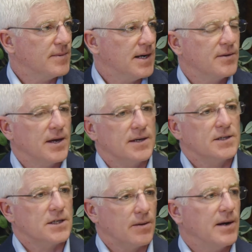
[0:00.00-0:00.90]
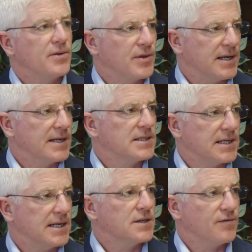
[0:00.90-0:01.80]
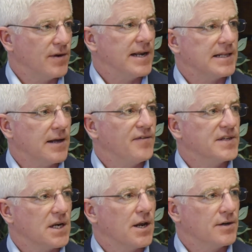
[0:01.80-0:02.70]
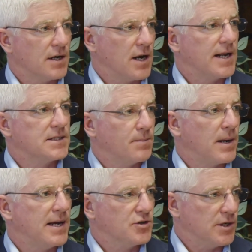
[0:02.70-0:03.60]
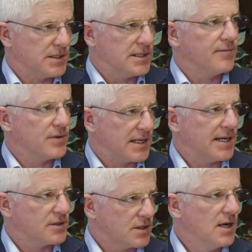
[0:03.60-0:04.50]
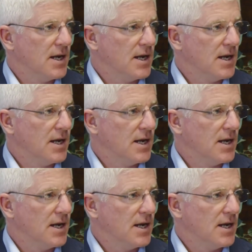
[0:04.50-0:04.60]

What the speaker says: And so I think it's a case of letting that fizzle out and let supply chains and everything else